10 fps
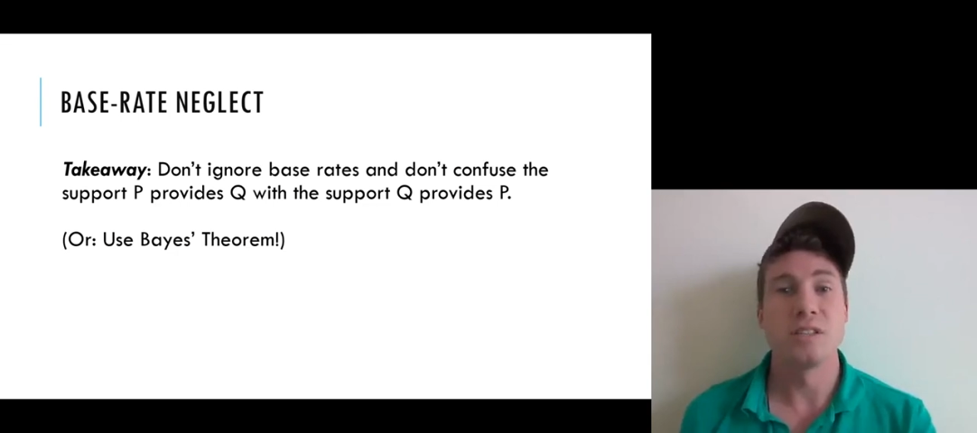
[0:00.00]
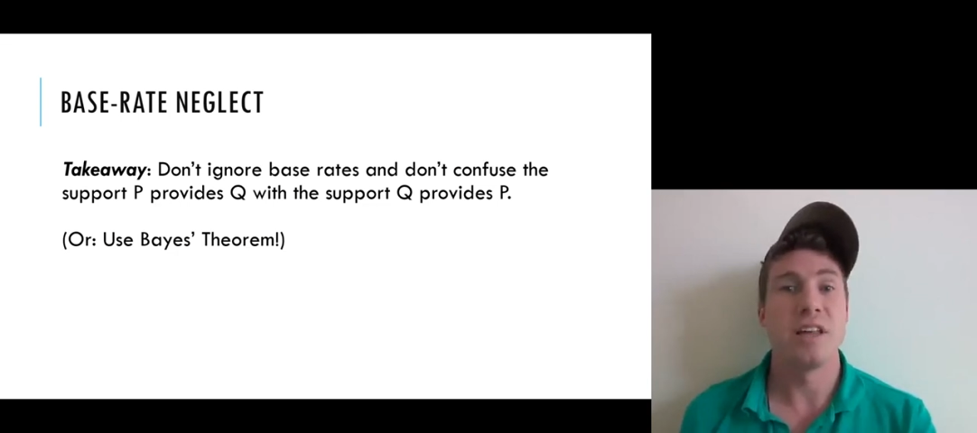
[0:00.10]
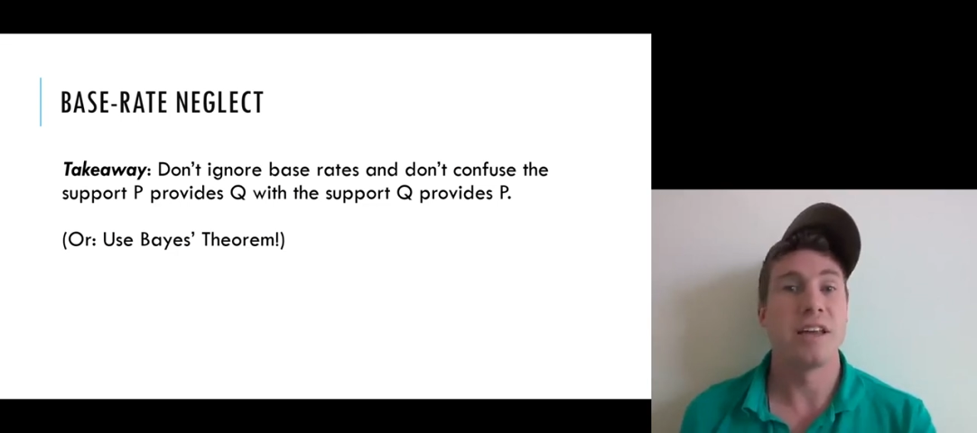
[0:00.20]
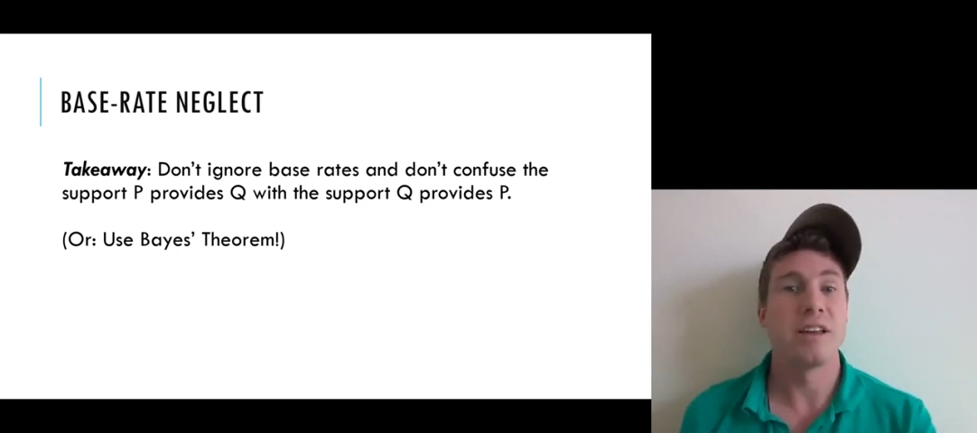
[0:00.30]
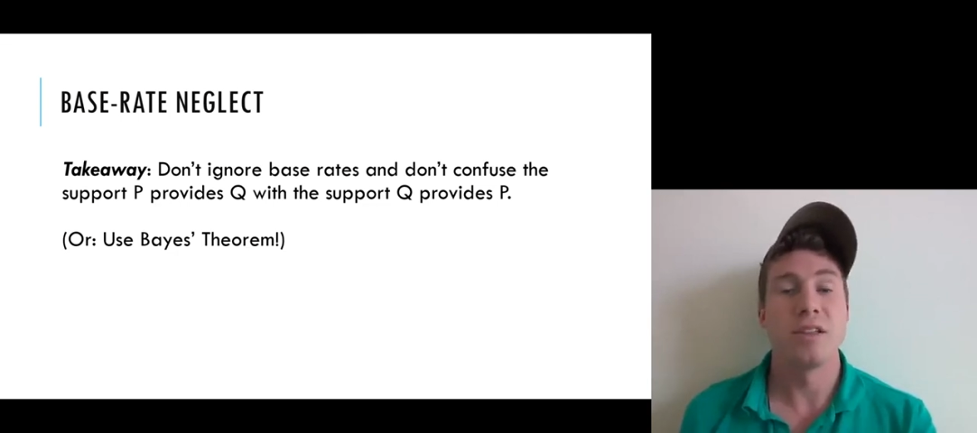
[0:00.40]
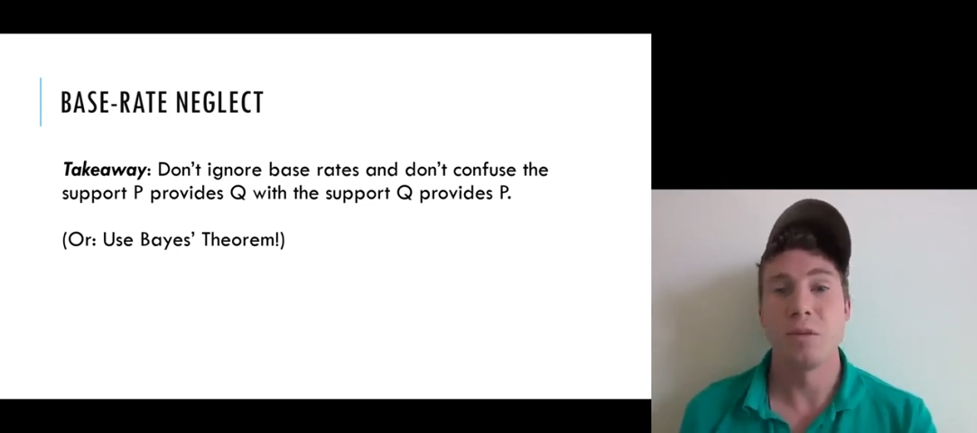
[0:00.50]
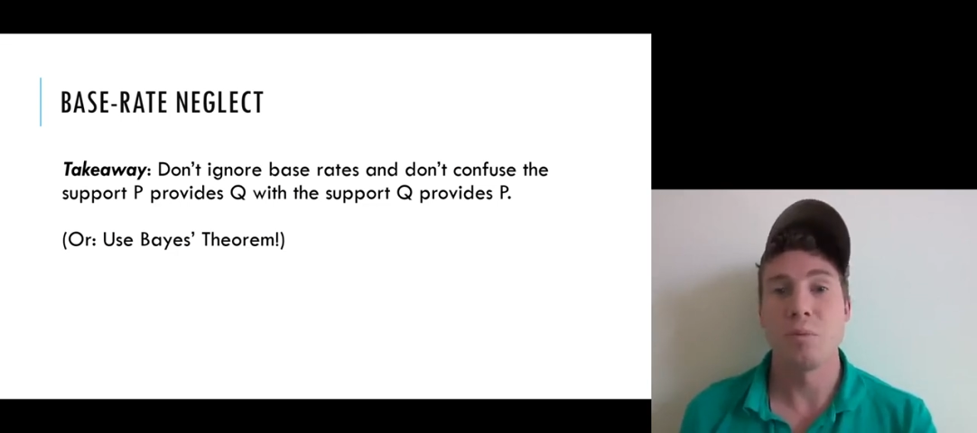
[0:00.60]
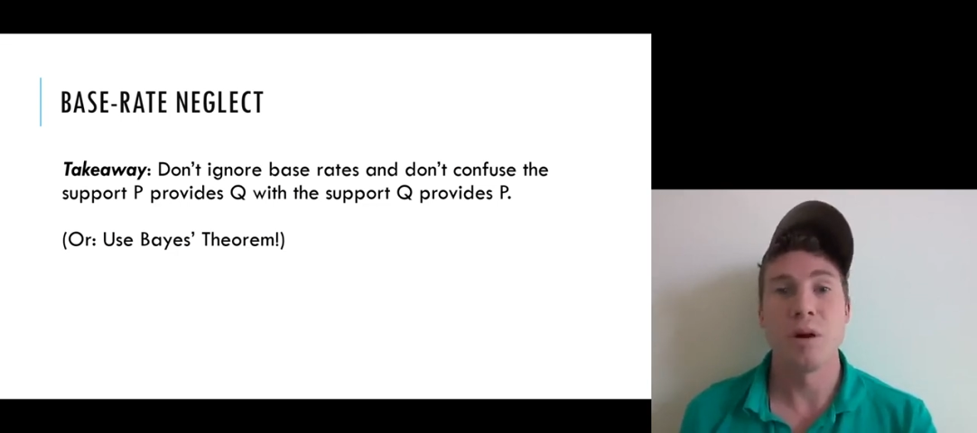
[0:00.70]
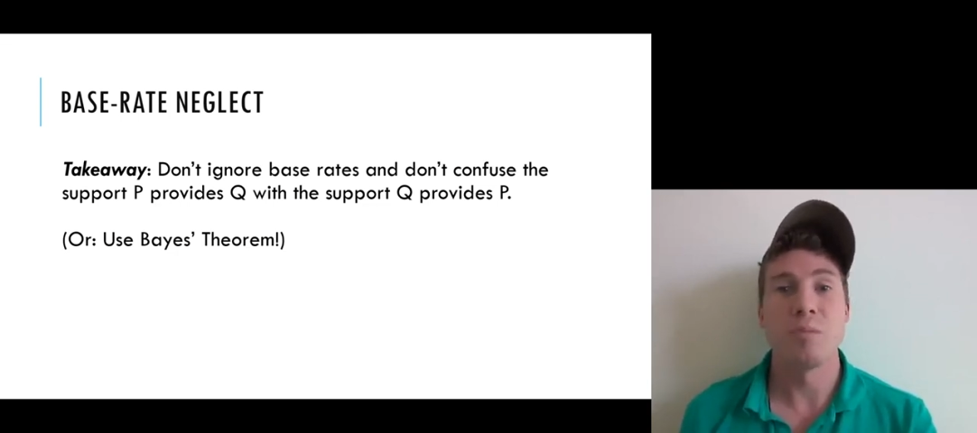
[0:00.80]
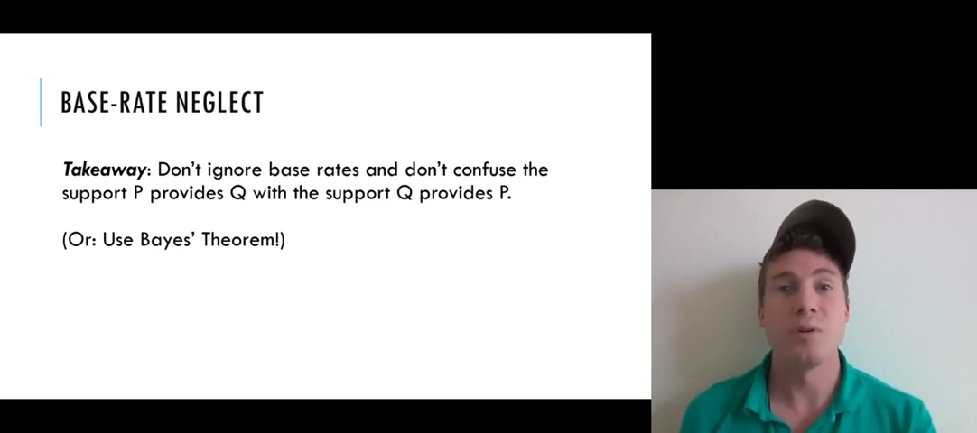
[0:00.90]
like the
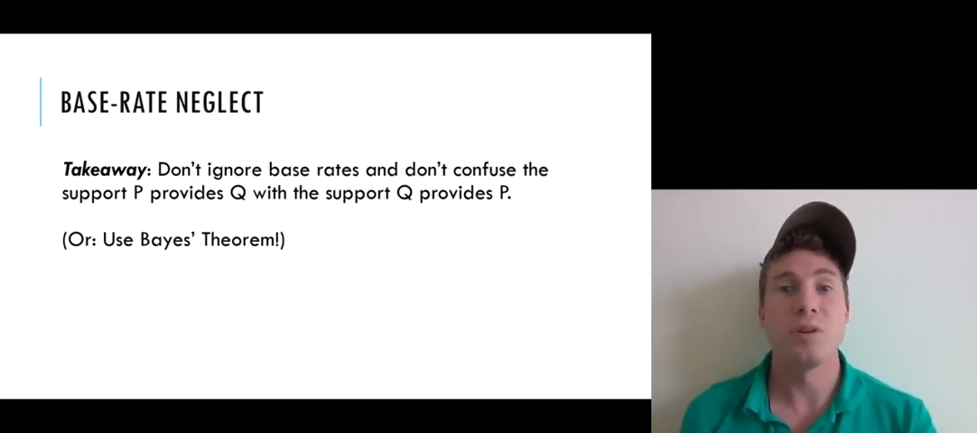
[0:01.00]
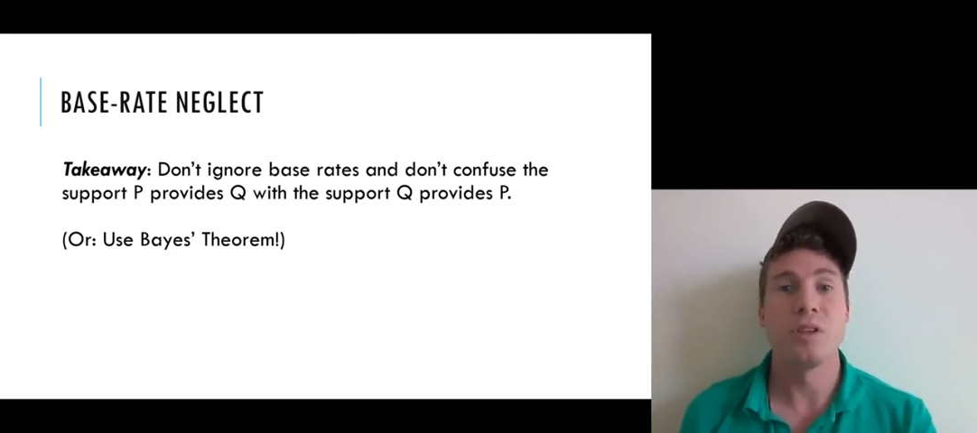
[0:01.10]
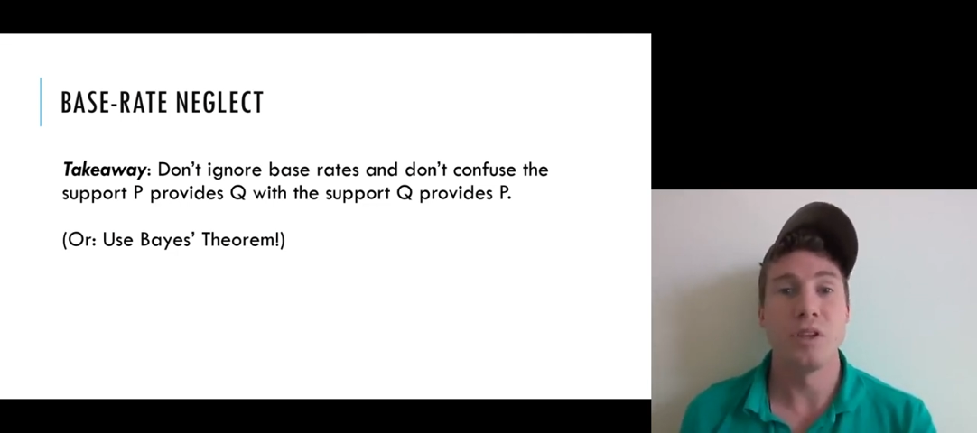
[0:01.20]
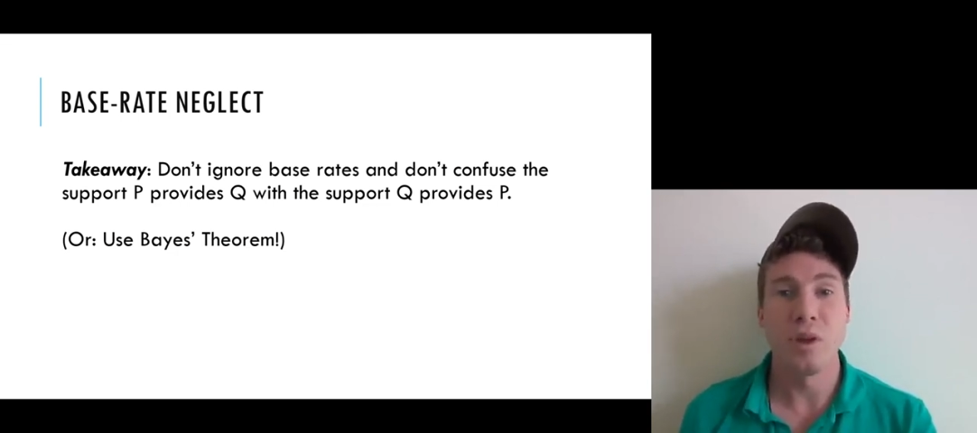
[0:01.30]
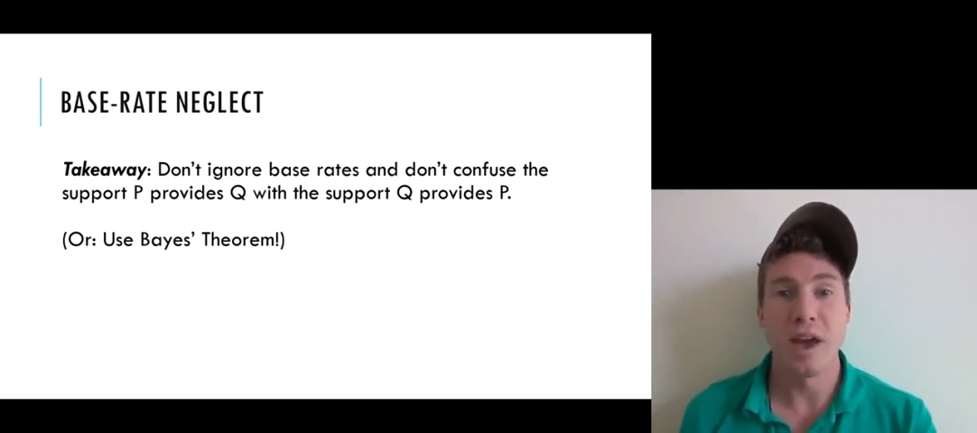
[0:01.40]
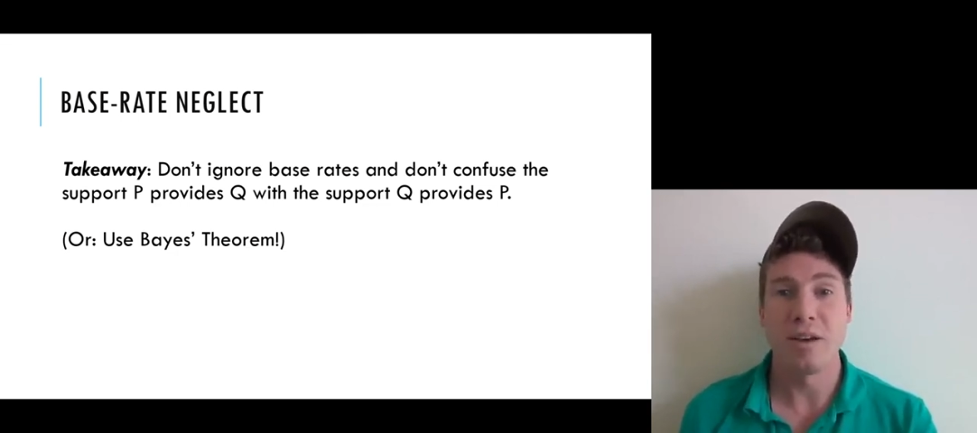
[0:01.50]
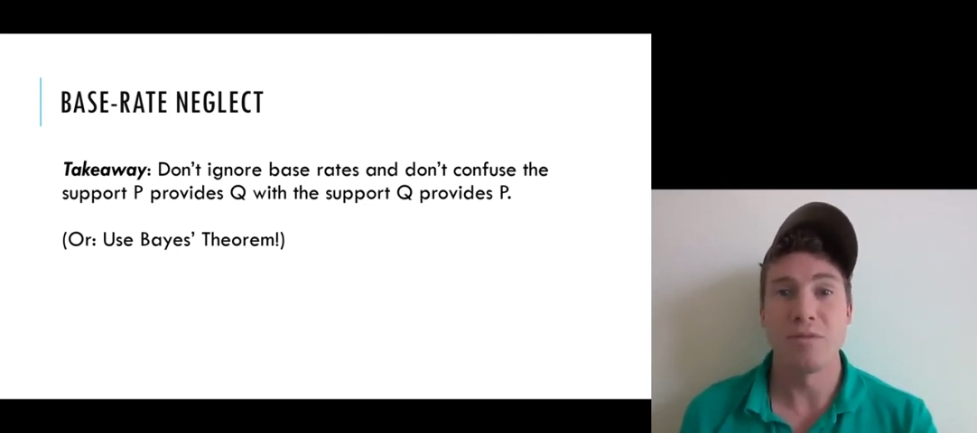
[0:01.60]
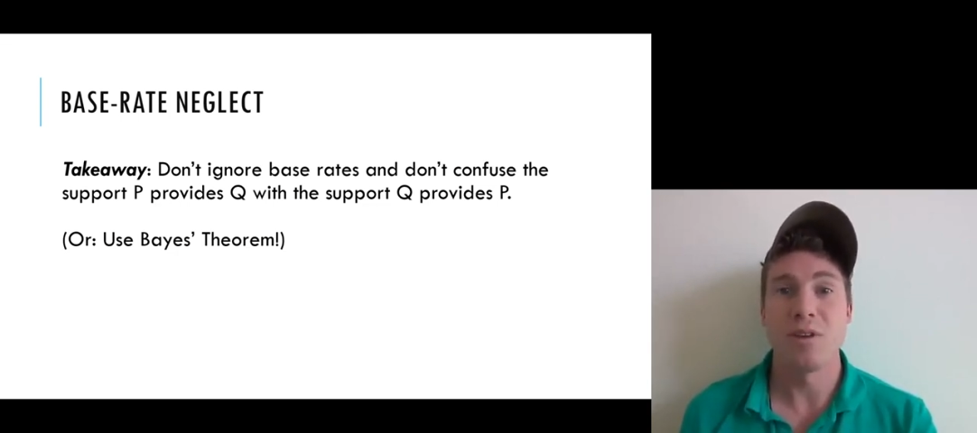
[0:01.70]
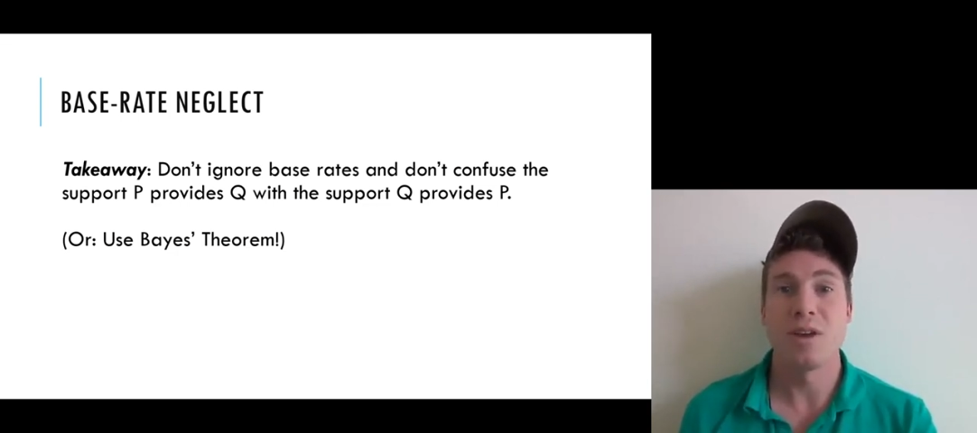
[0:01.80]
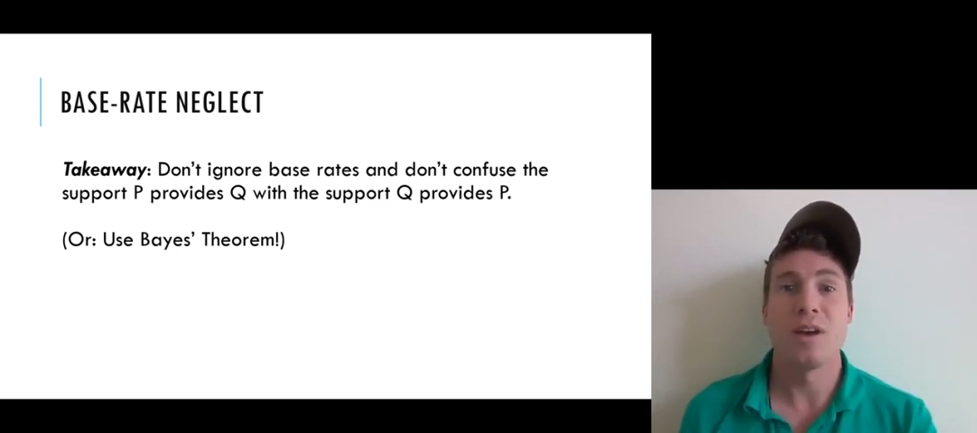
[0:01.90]
probability that you'd have